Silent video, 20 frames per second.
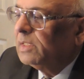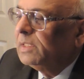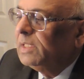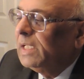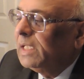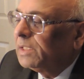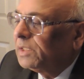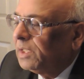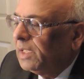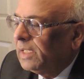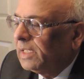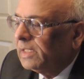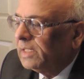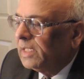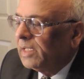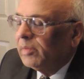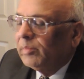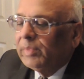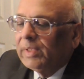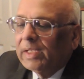They think
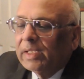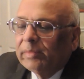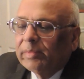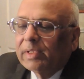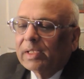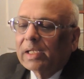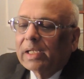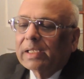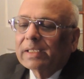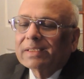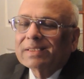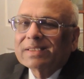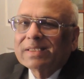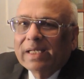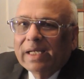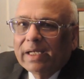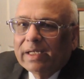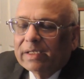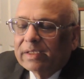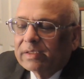they are behaving like a
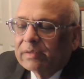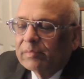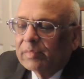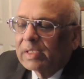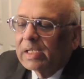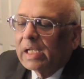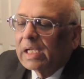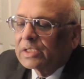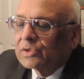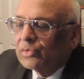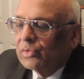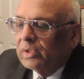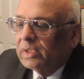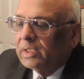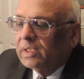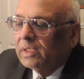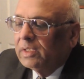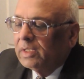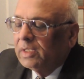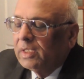saint, but
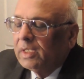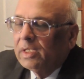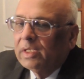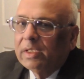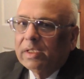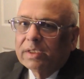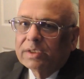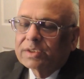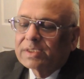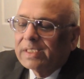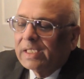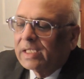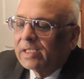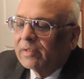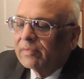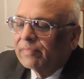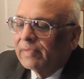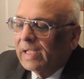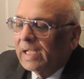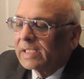actually, instead
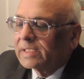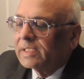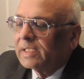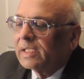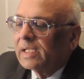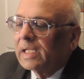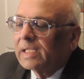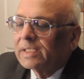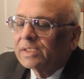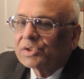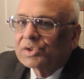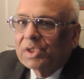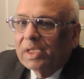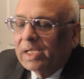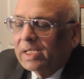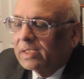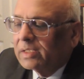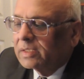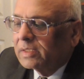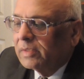of acting like a
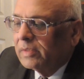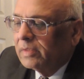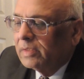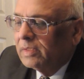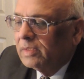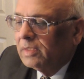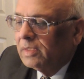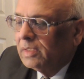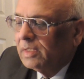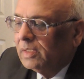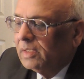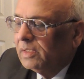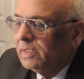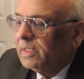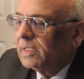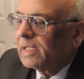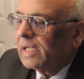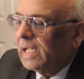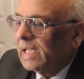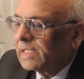saint,
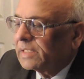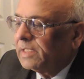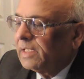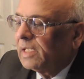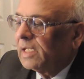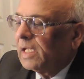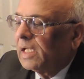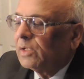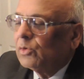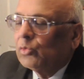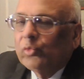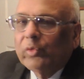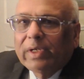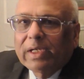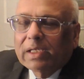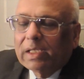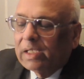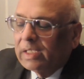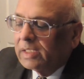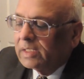they are acting like
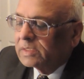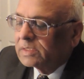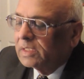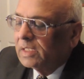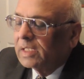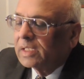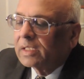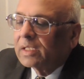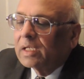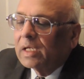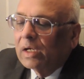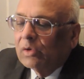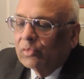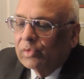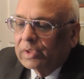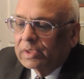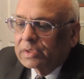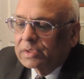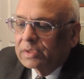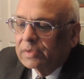weaklings and
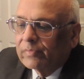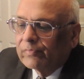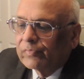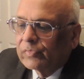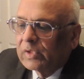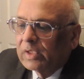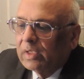cowards.